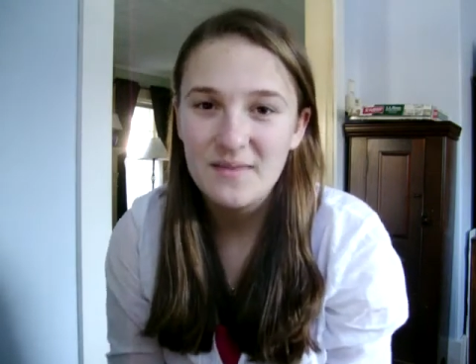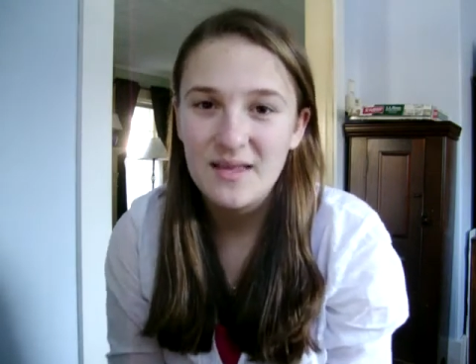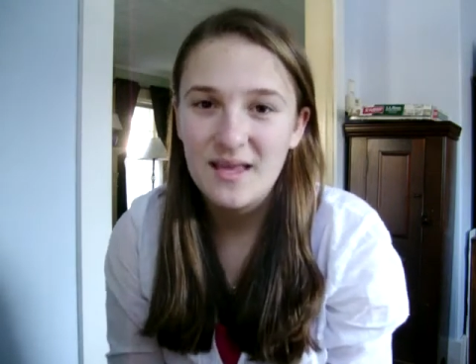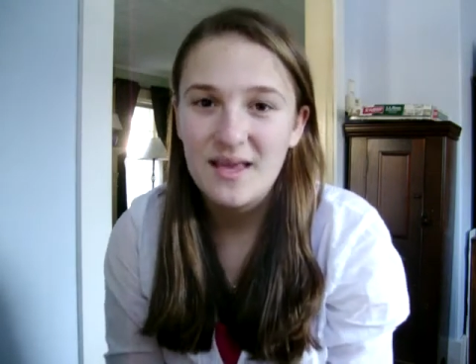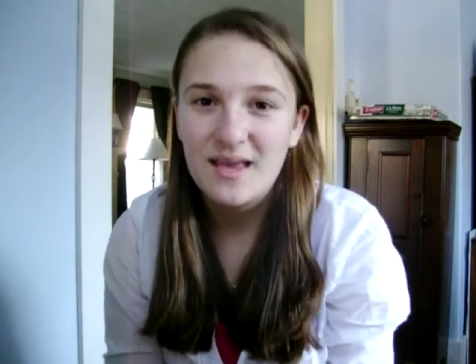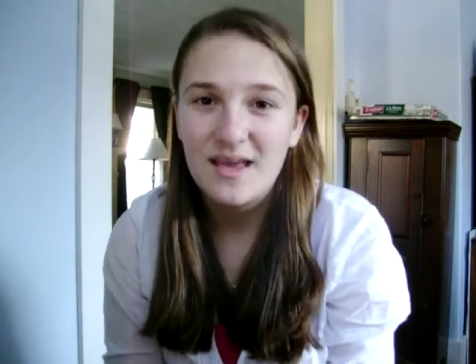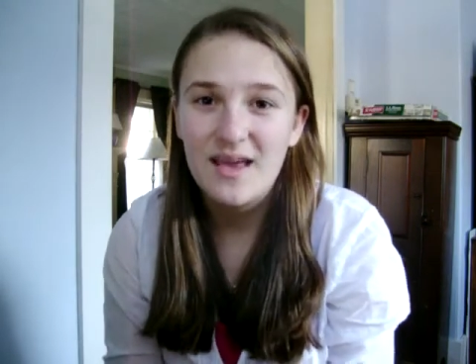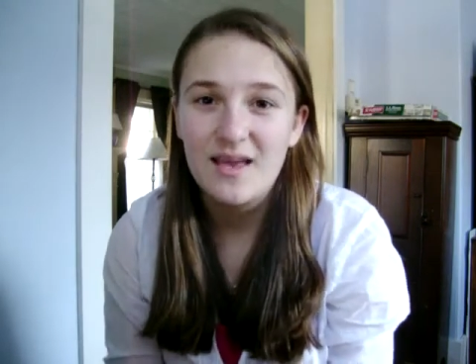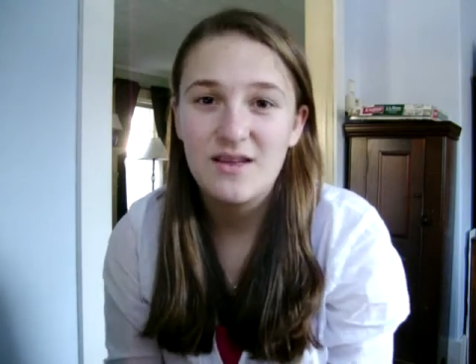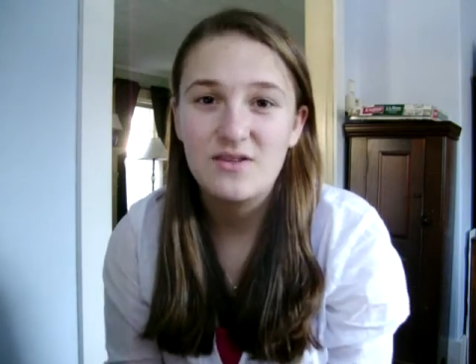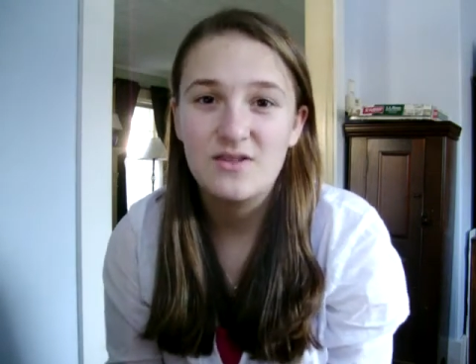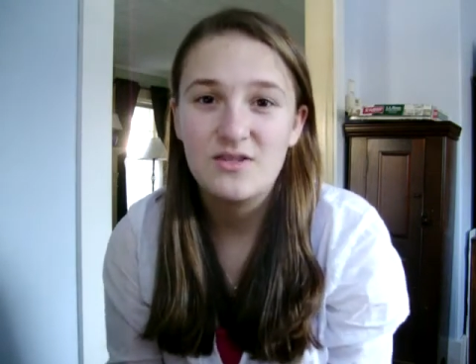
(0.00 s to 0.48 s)

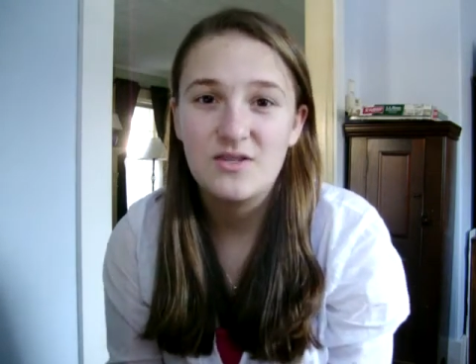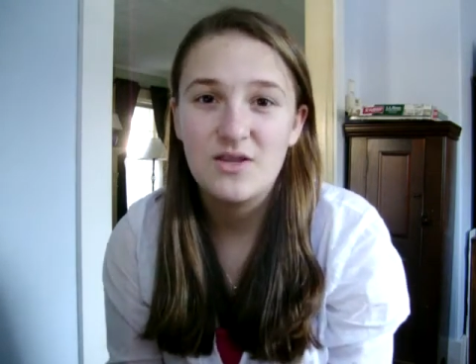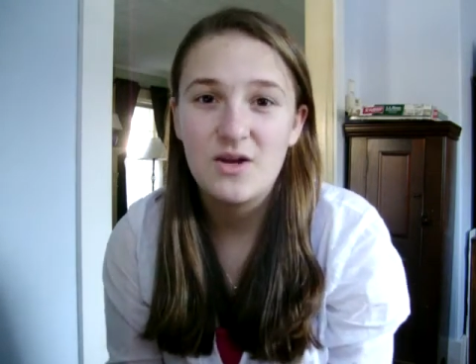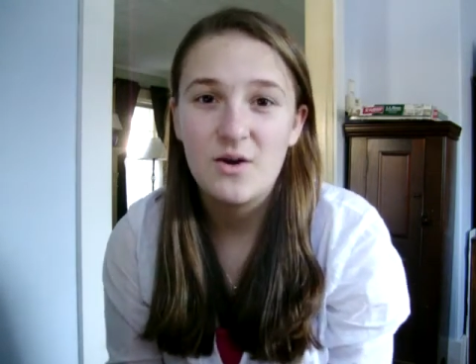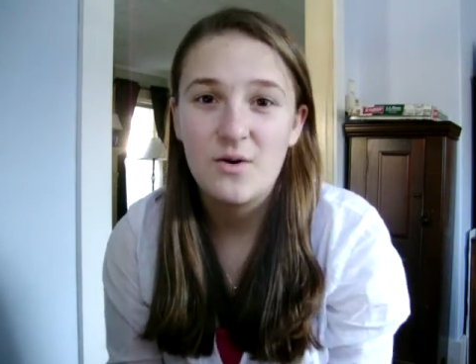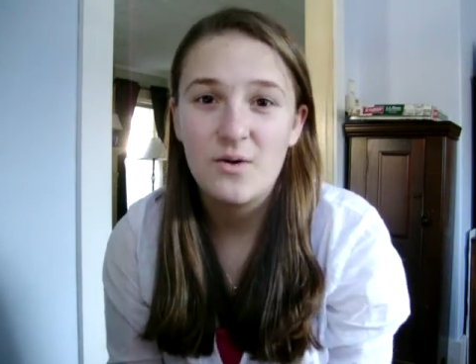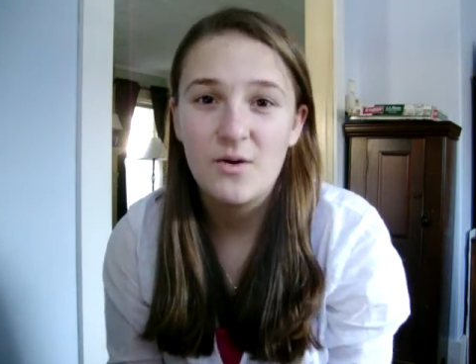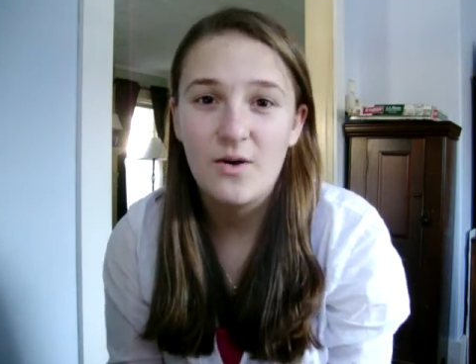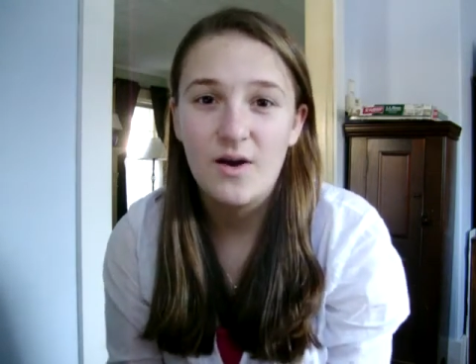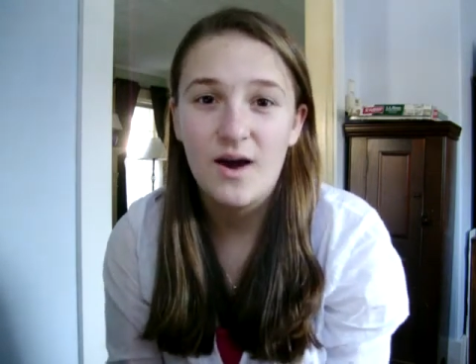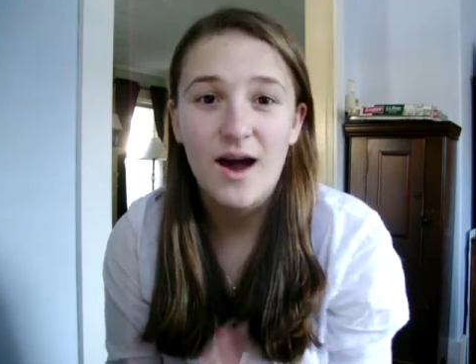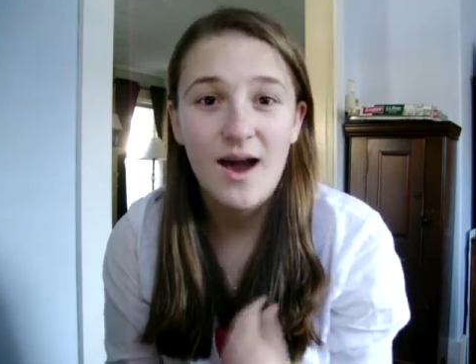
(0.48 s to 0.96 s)
and
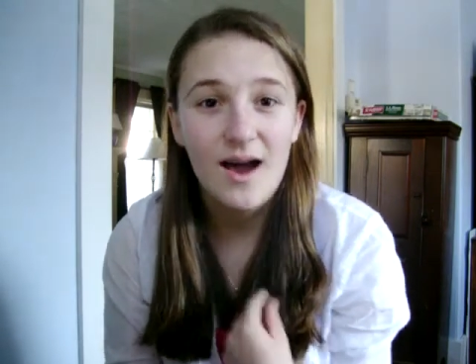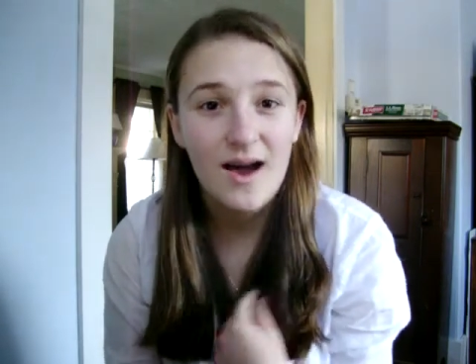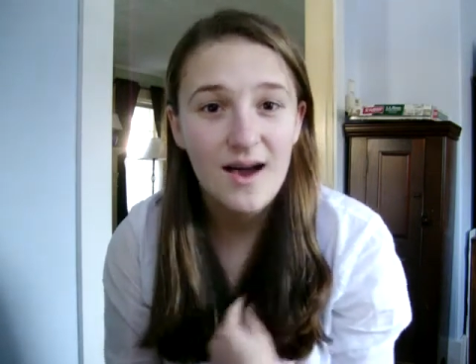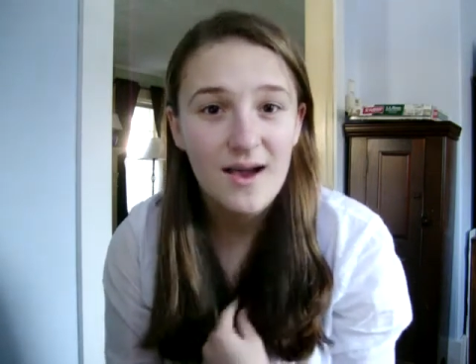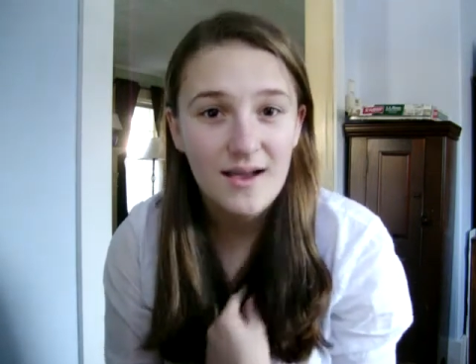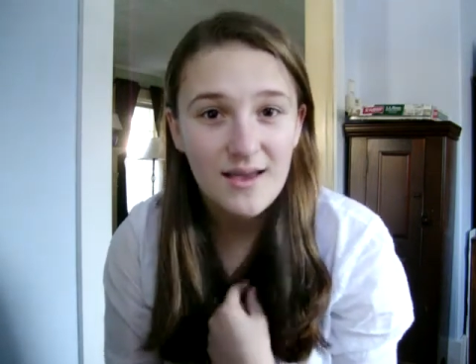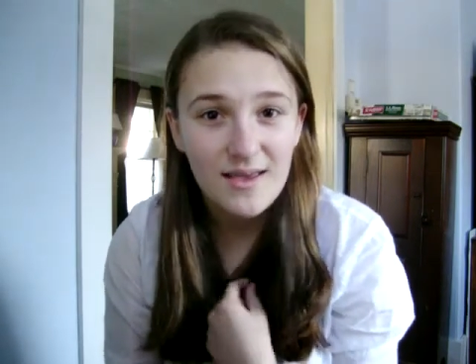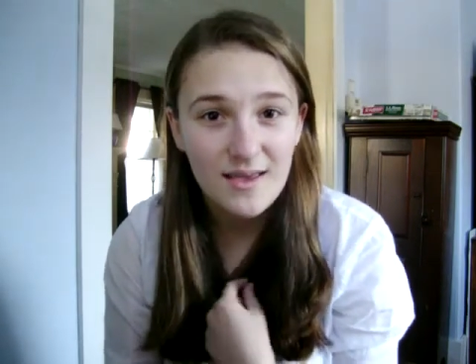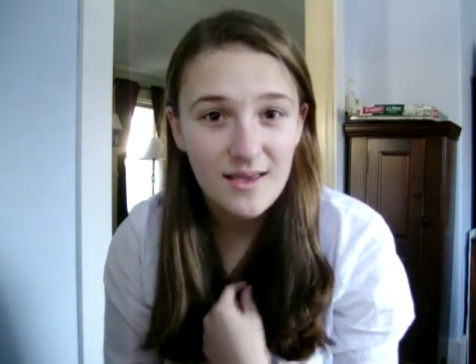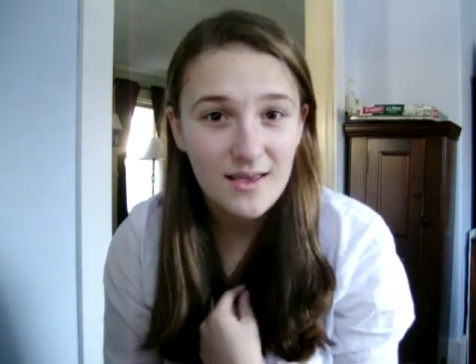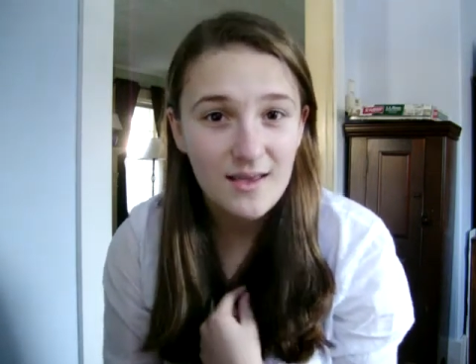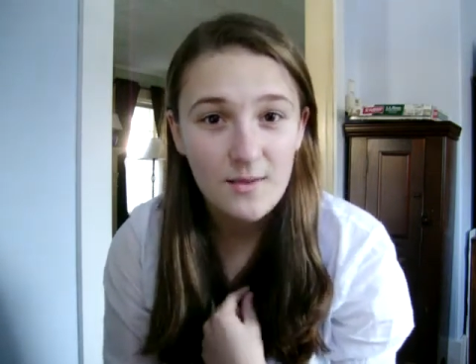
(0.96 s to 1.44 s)
so
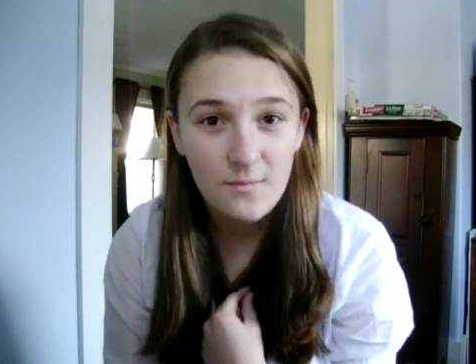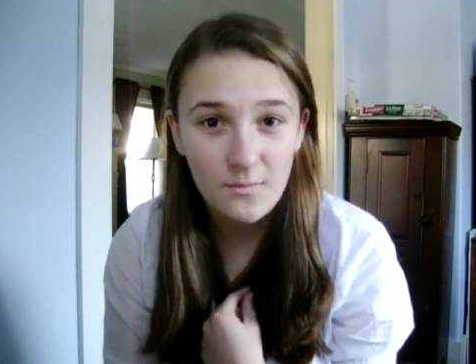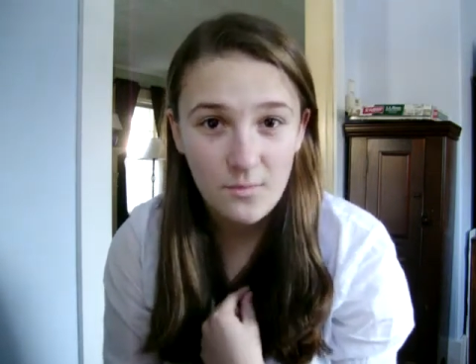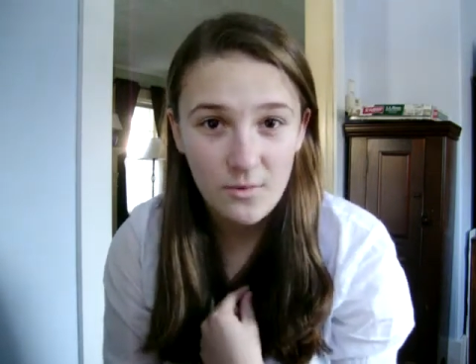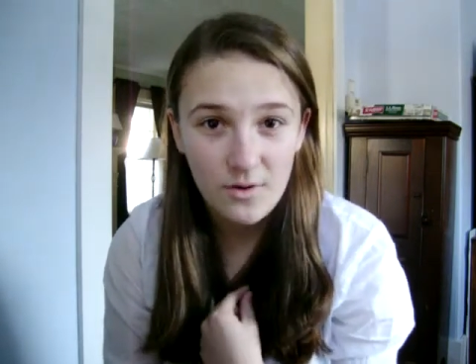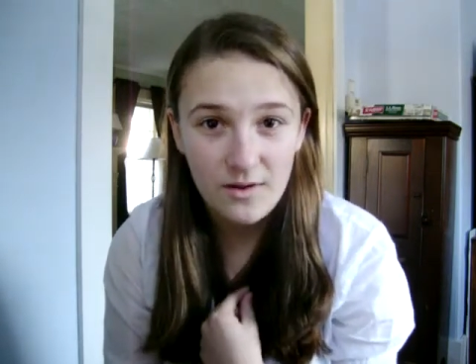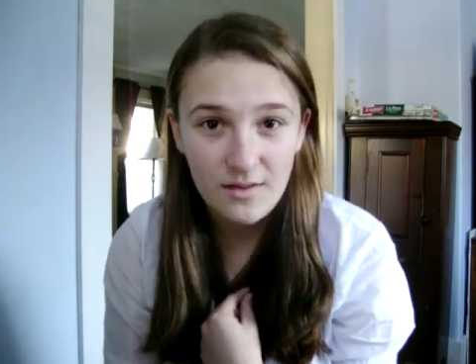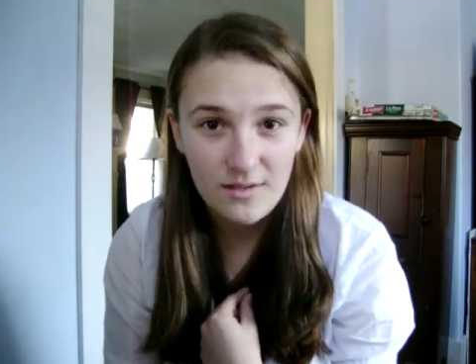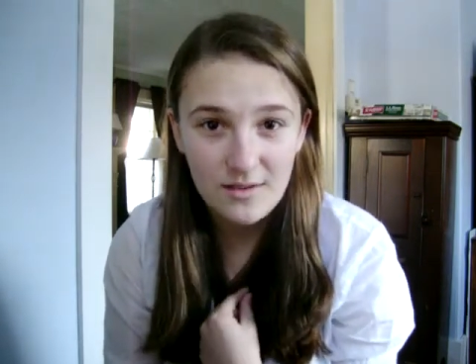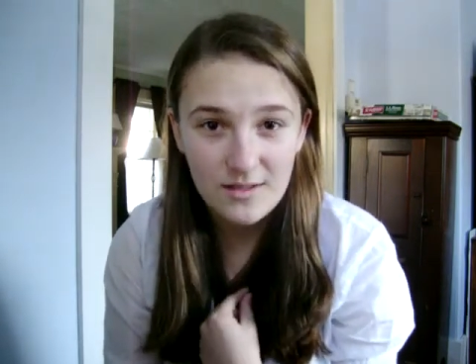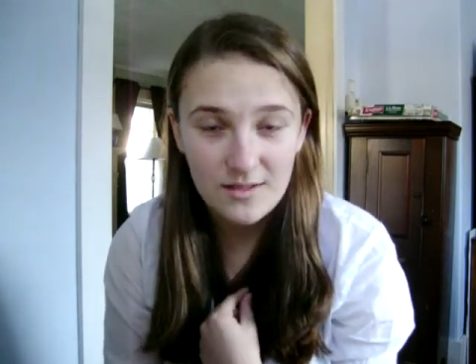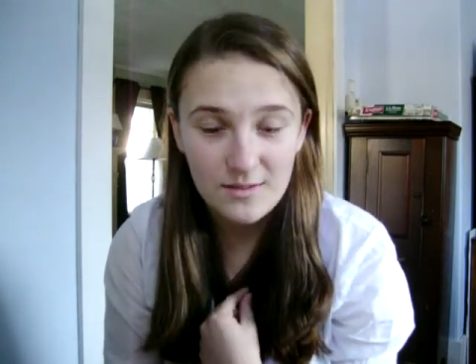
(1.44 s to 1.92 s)
I am
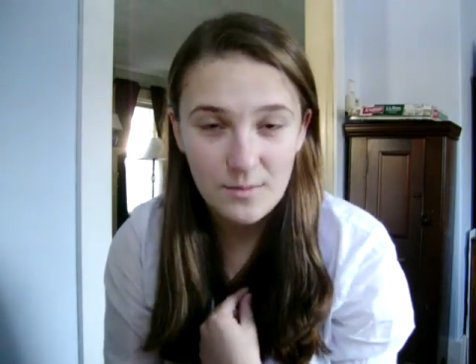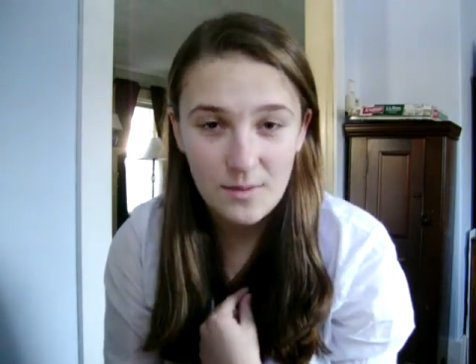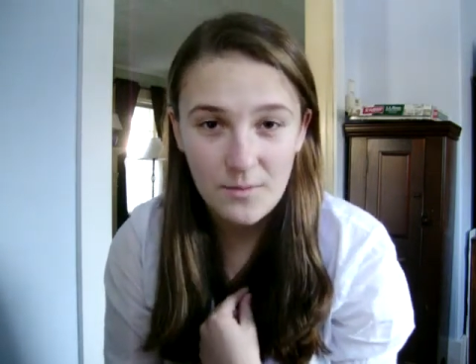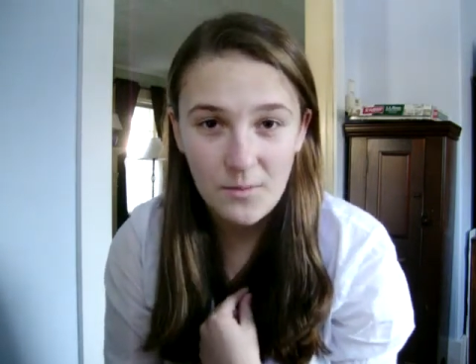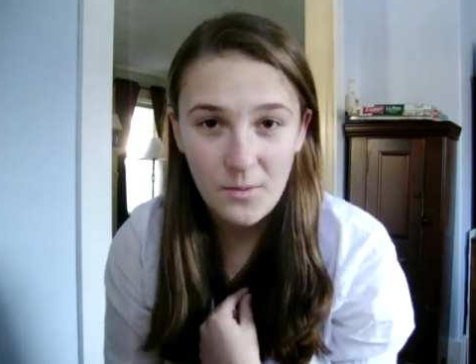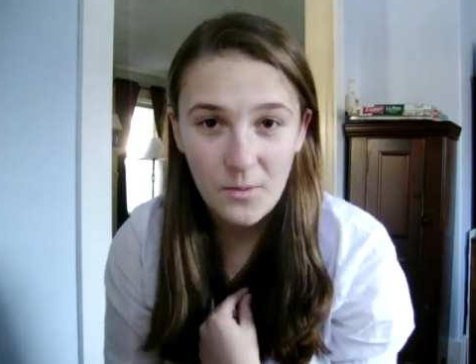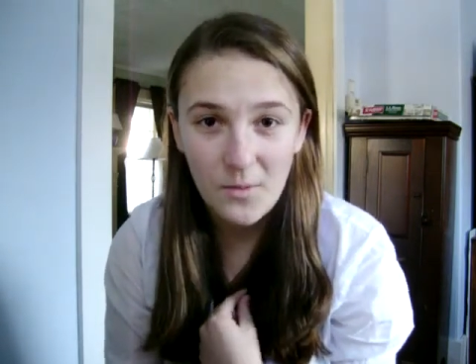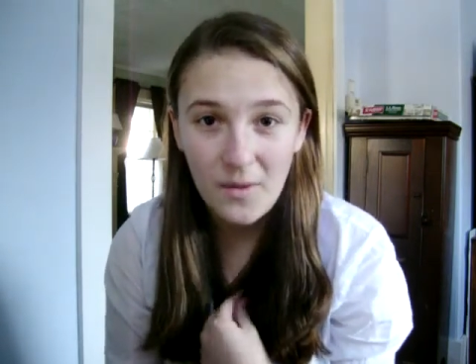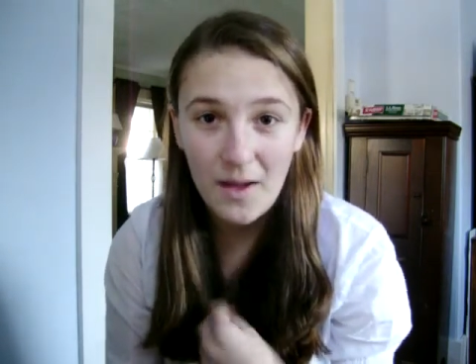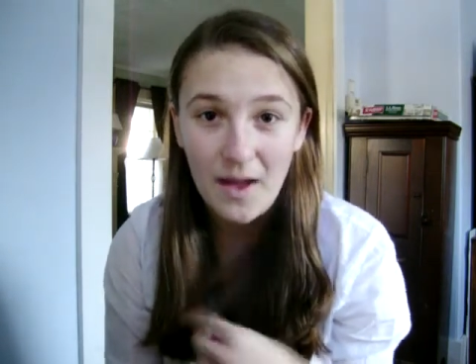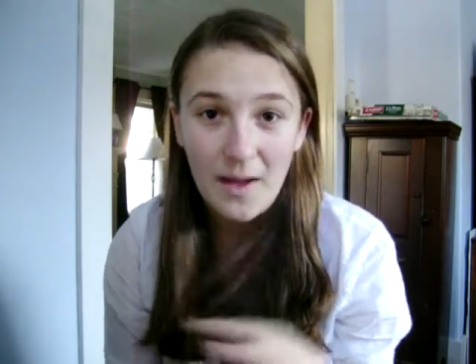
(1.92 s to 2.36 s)
one of these people